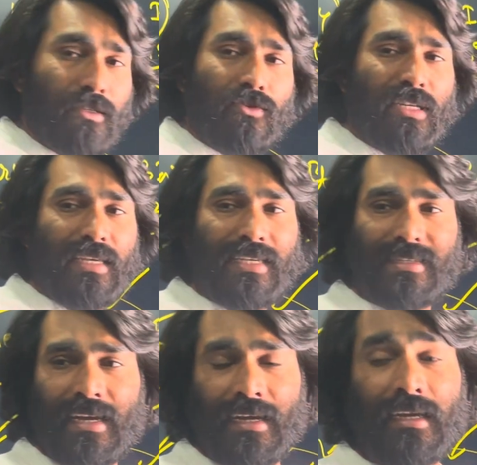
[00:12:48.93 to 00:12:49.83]
So as I
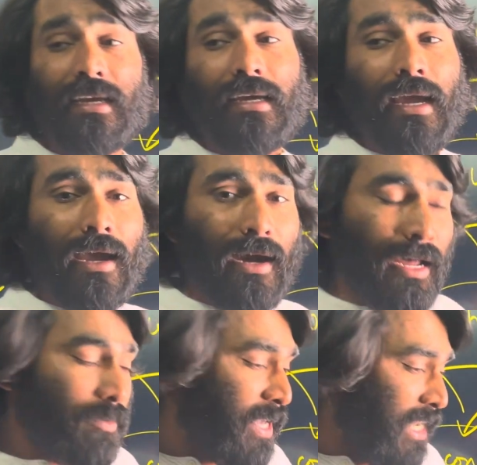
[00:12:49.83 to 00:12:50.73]
said,
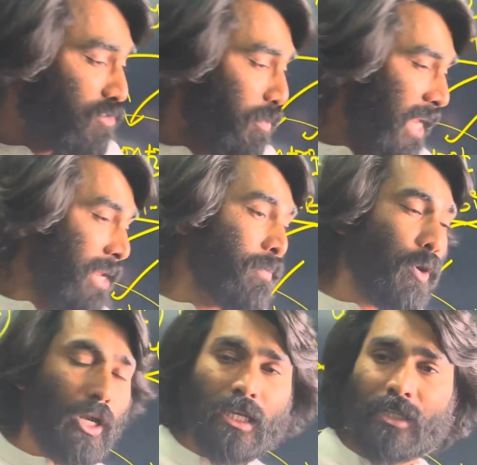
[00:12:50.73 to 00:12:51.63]
RBI's main
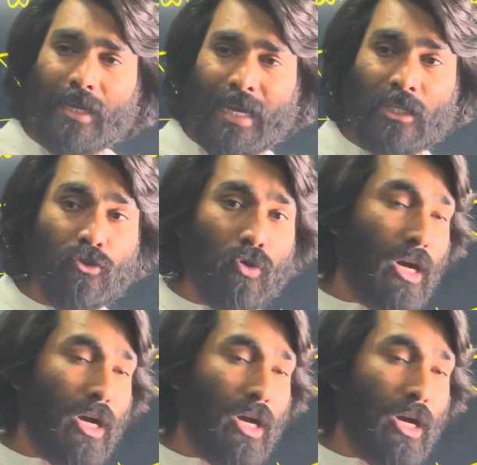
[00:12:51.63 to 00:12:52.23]
policy is to